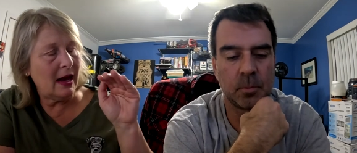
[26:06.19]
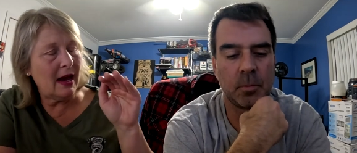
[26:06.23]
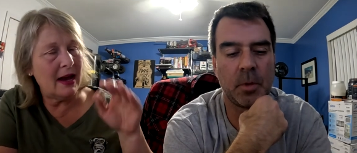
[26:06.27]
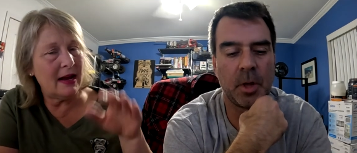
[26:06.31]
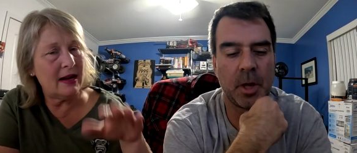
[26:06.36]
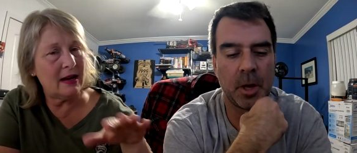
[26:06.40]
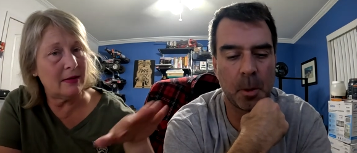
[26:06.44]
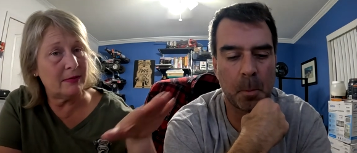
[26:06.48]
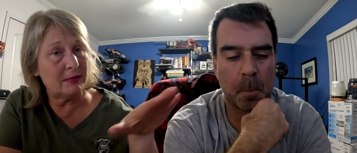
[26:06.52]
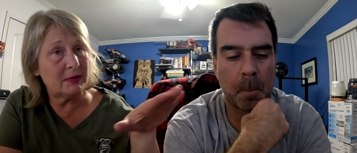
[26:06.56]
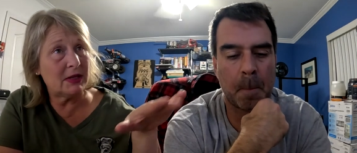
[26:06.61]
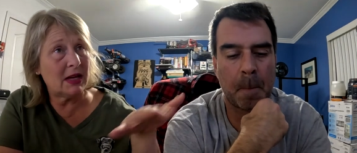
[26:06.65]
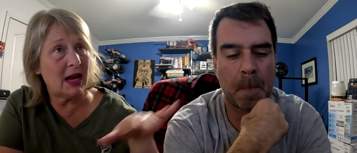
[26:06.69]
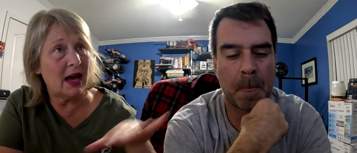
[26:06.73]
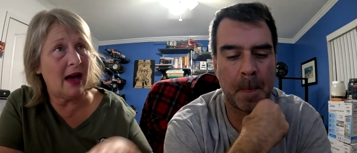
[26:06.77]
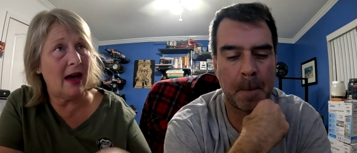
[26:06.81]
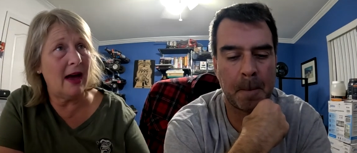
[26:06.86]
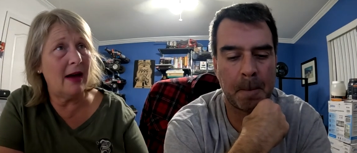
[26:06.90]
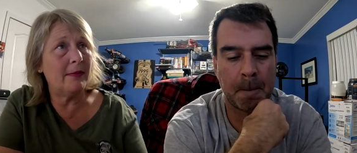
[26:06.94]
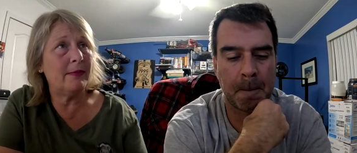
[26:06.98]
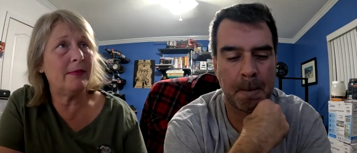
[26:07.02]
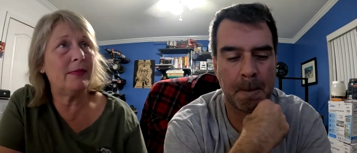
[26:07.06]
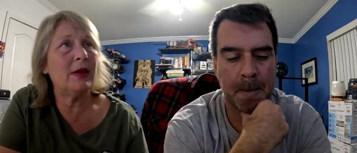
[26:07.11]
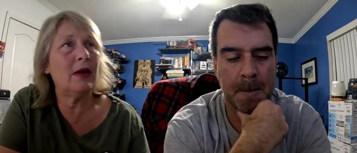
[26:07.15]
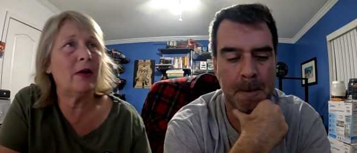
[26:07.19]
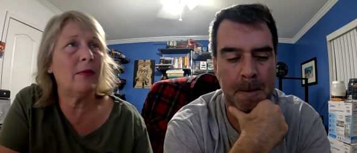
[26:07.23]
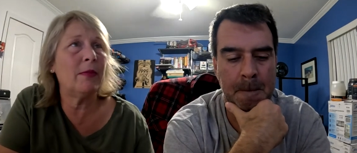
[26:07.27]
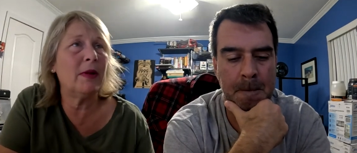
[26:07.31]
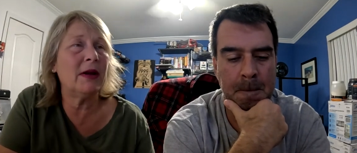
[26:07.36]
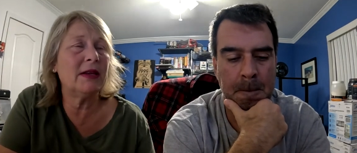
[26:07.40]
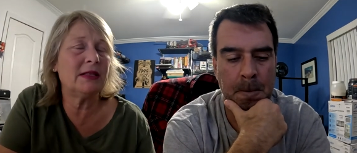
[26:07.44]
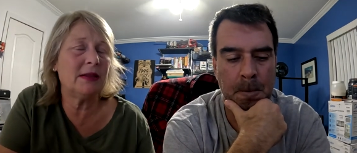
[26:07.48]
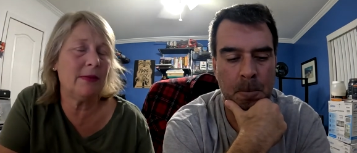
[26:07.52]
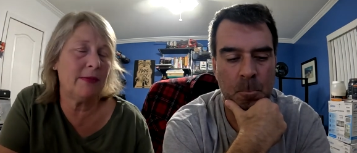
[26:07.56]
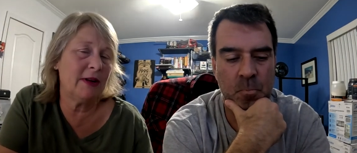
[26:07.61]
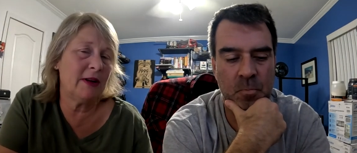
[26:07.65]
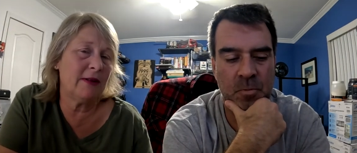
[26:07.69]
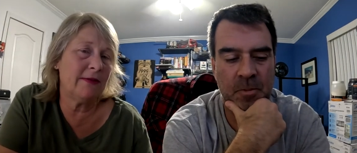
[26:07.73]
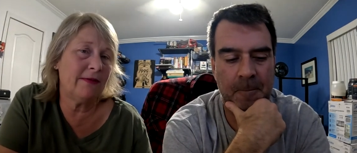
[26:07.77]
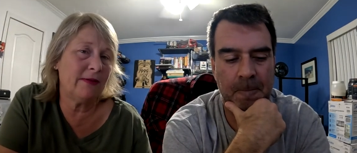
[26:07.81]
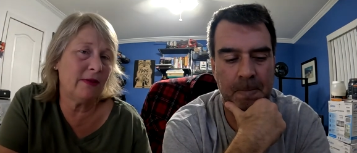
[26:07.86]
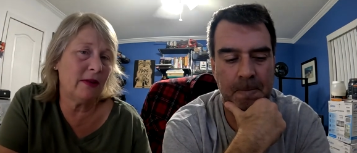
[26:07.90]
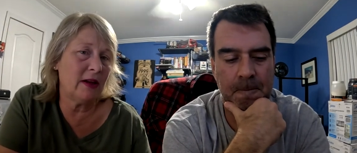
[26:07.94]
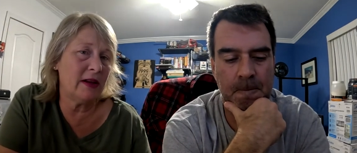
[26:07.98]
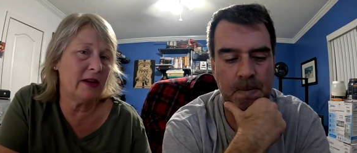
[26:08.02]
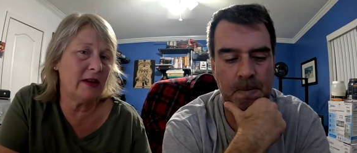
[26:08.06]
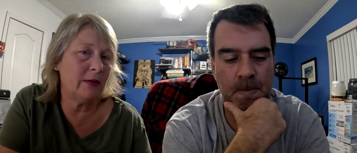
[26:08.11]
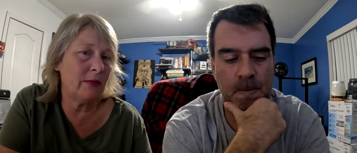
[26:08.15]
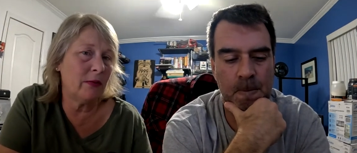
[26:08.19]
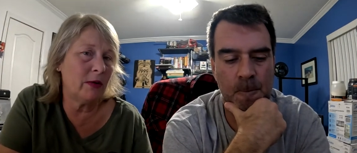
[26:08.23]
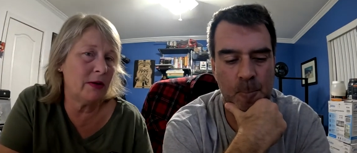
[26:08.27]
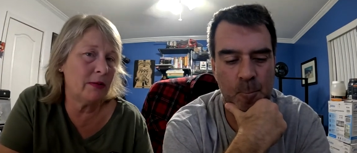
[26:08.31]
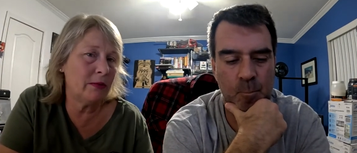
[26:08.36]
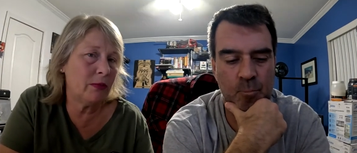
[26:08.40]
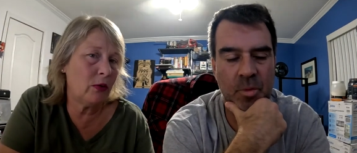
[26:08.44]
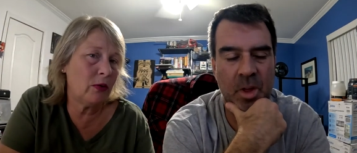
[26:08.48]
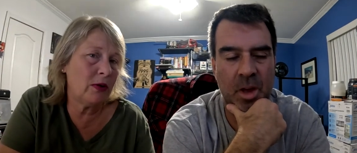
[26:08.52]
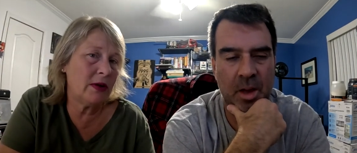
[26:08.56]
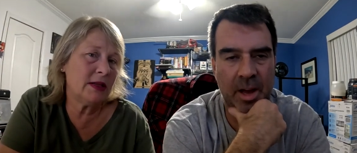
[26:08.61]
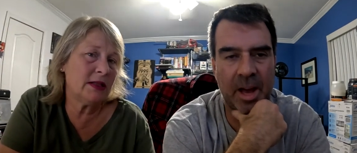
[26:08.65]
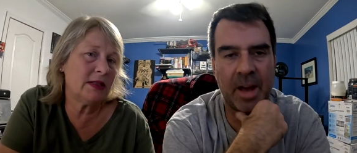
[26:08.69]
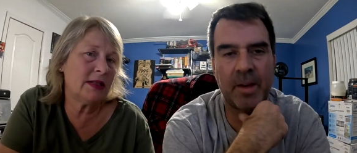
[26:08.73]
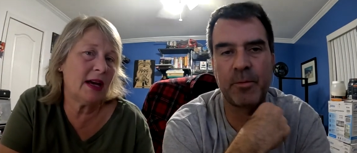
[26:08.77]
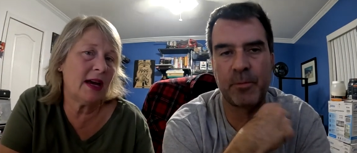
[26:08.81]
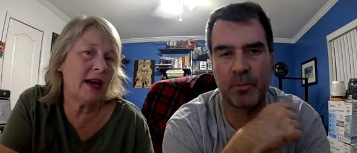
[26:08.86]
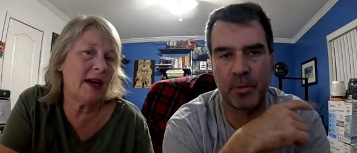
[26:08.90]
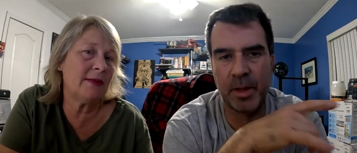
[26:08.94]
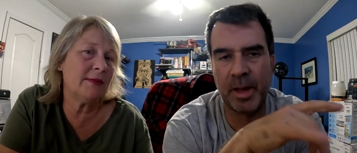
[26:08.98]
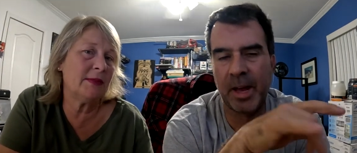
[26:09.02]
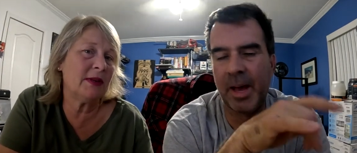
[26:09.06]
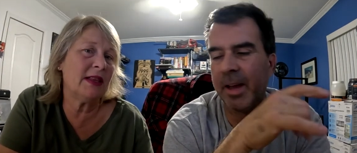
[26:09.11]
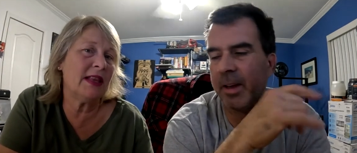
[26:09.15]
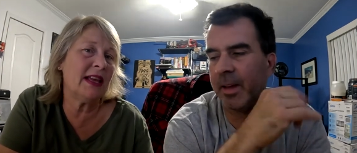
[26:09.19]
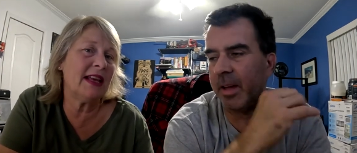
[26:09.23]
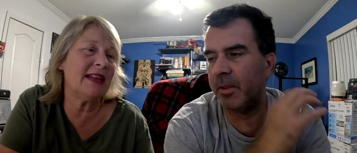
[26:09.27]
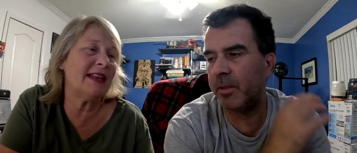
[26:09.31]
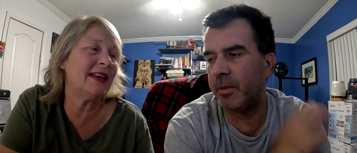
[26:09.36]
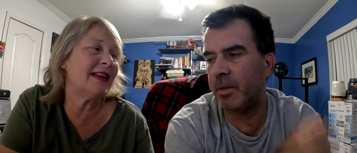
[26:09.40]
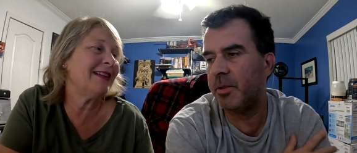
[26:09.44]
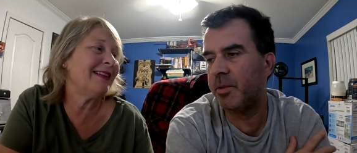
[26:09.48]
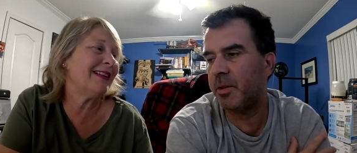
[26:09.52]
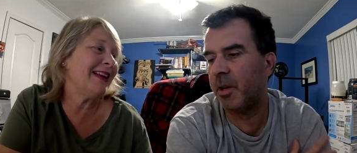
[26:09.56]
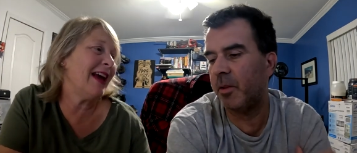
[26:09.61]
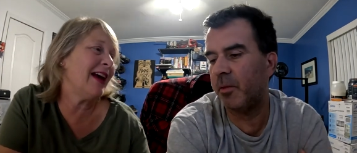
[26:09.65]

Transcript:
Speaker 1: and yeah. up top, there must have been a flood at one point in uh, time, uh, yeah, and they did.